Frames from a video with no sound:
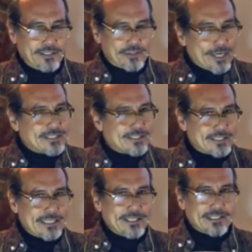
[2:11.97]
Great
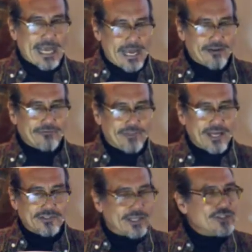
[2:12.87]
cities have
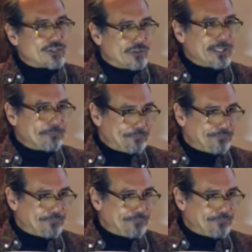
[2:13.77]
their century.